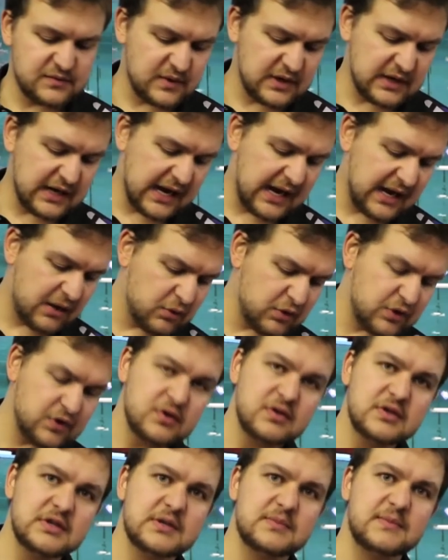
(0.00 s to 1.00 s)
what I would
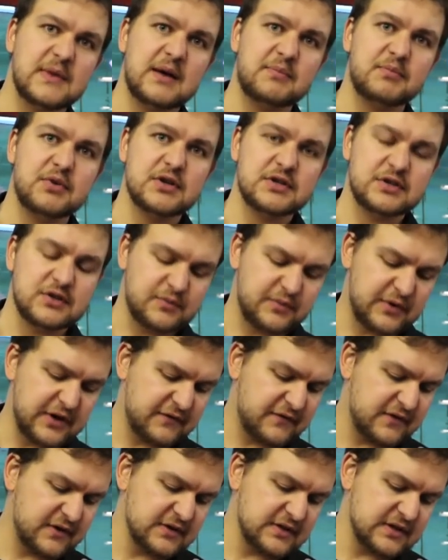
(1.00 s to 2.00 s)
use, my personal
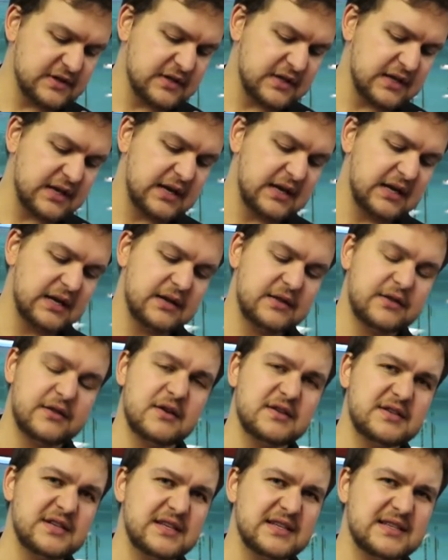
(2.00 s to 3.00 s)
preference.
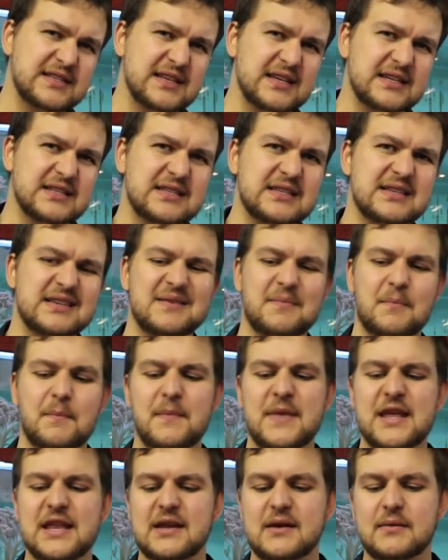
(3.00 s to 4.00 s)

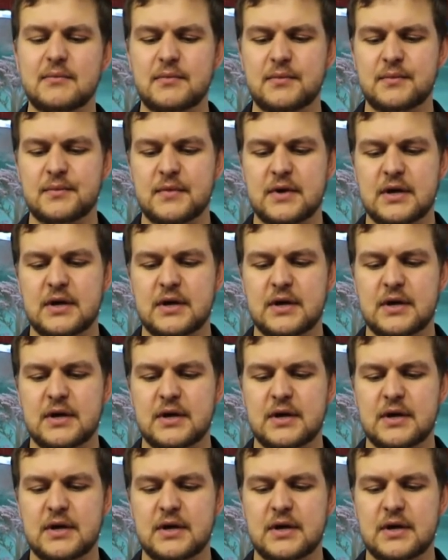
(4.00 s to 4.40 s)
13.6 medium.